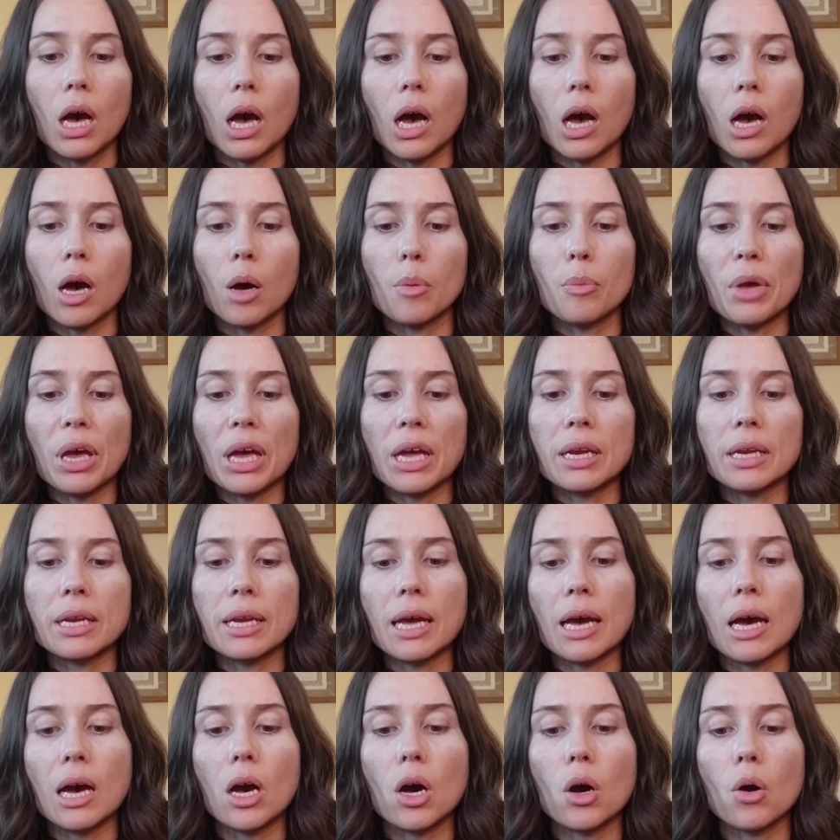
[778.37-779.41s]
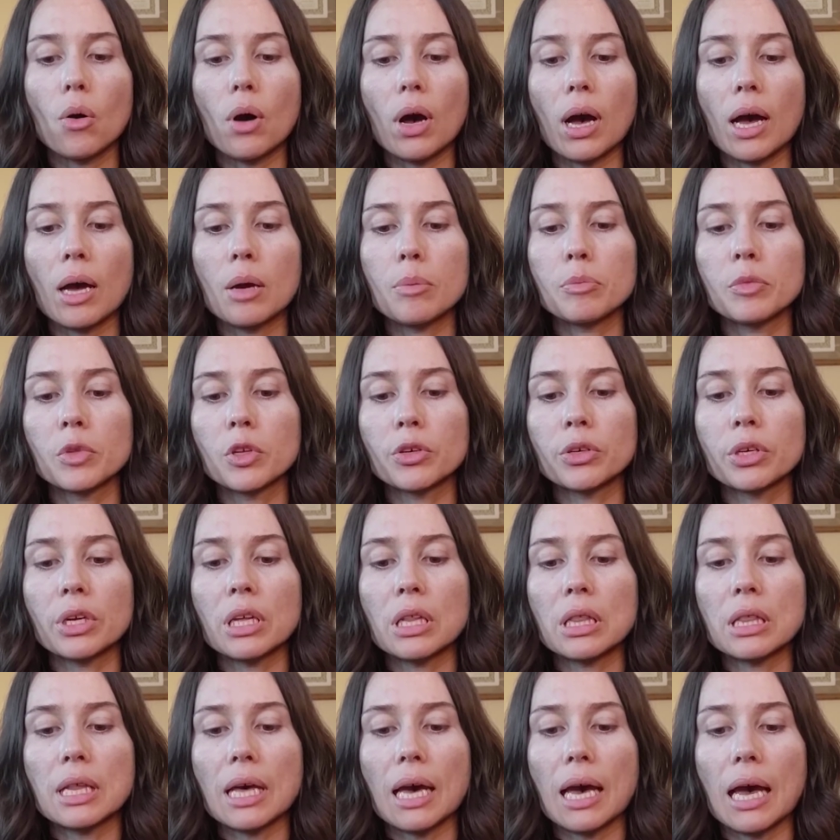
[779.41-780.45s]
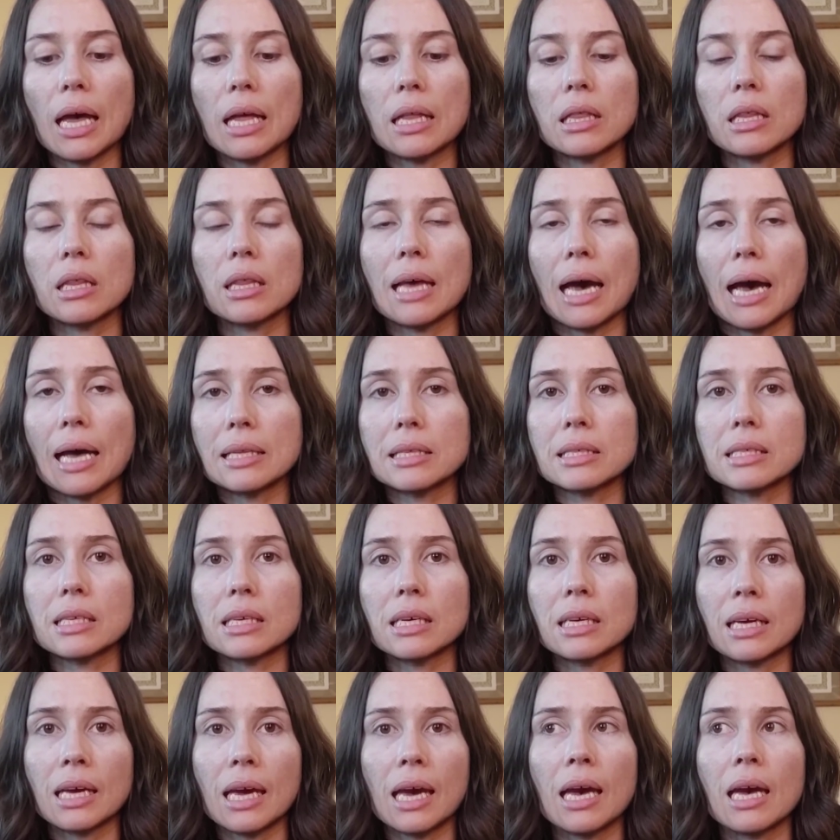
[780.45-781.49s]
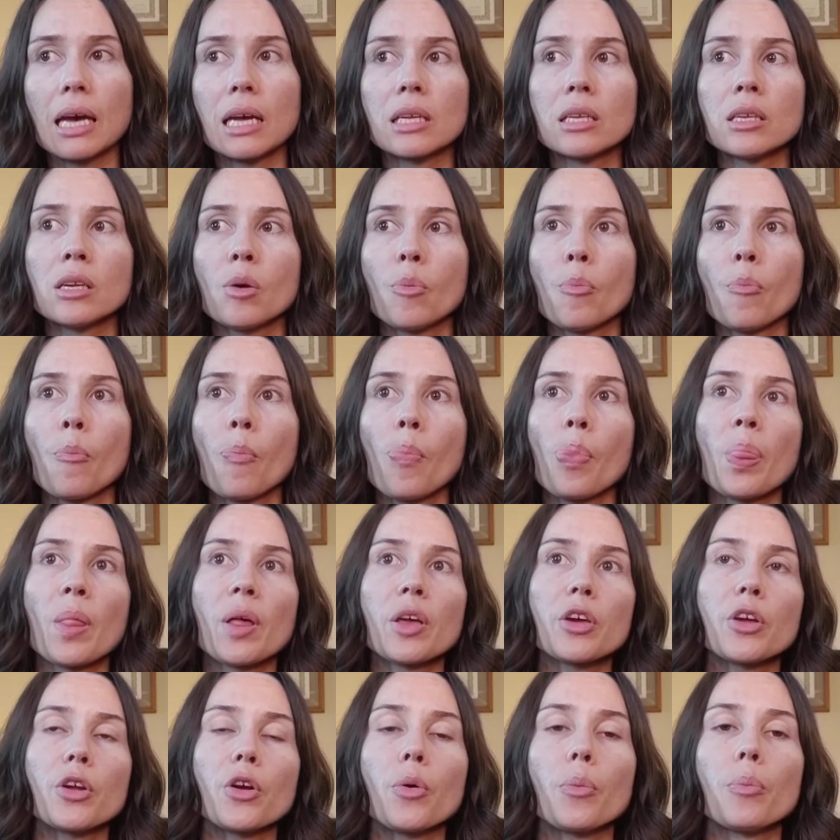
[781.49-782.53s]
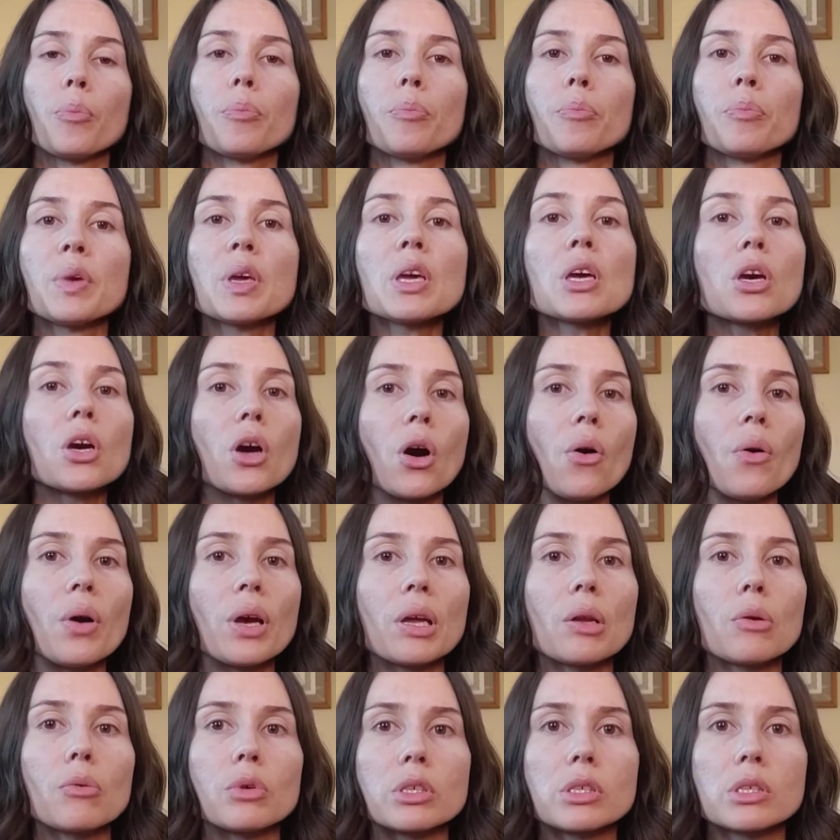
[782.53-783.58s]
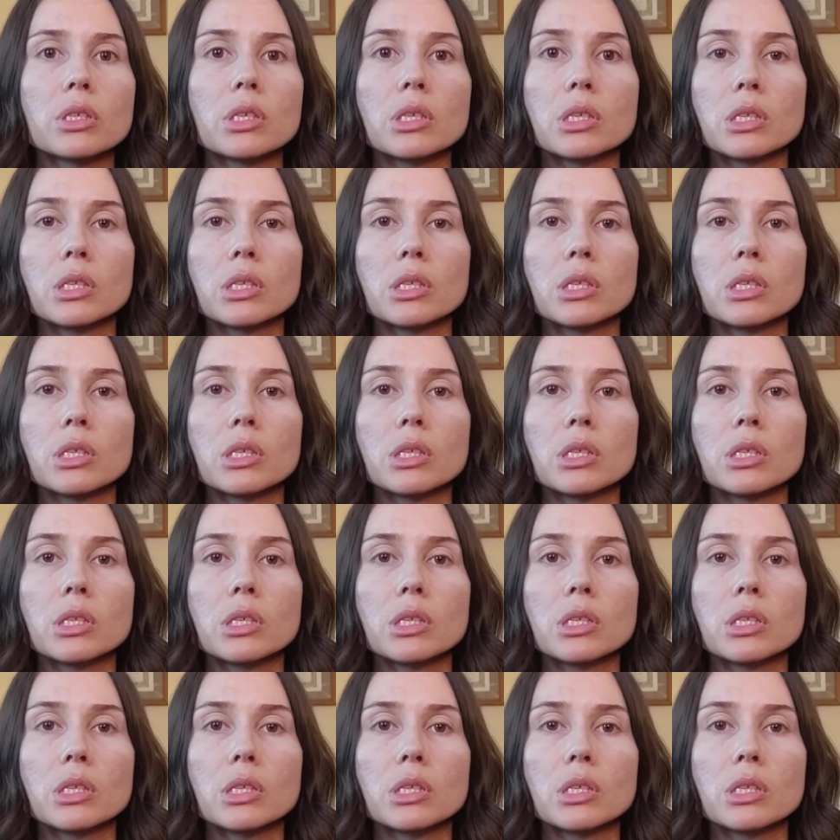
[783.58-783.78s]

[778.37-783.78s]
And now I'm learning that that's, again, me going was